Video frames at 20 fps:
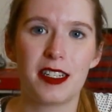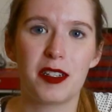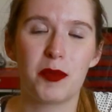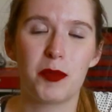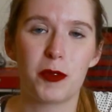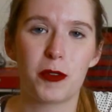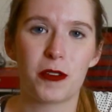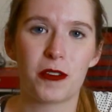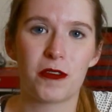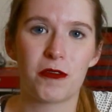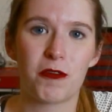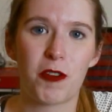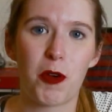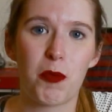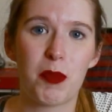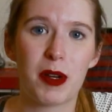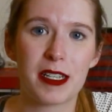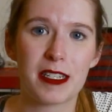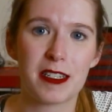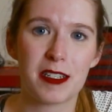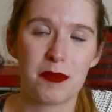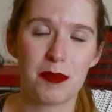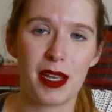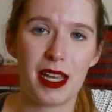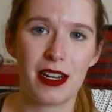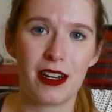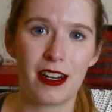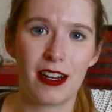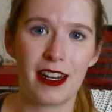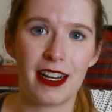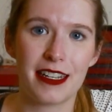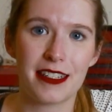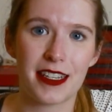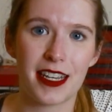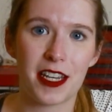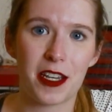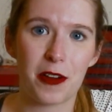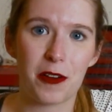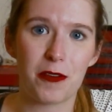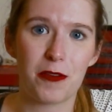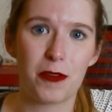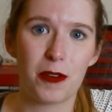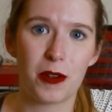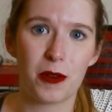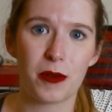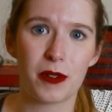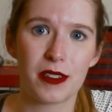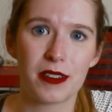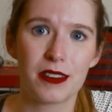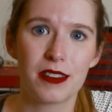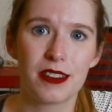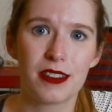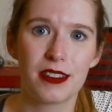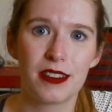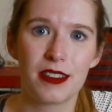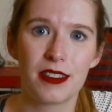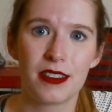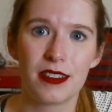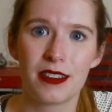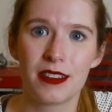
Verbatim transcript: in a more robust manner as I go forwards.